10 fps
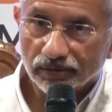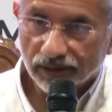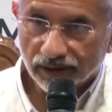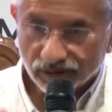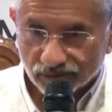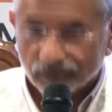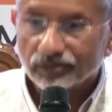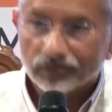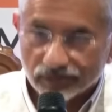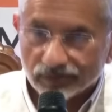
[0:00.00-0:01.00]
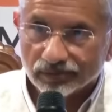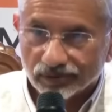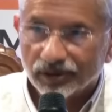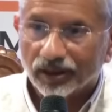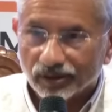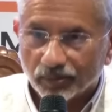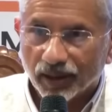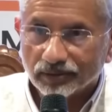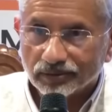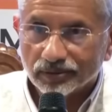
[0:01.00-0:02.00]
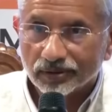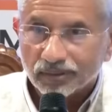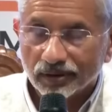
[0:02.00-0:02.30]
There is the other part.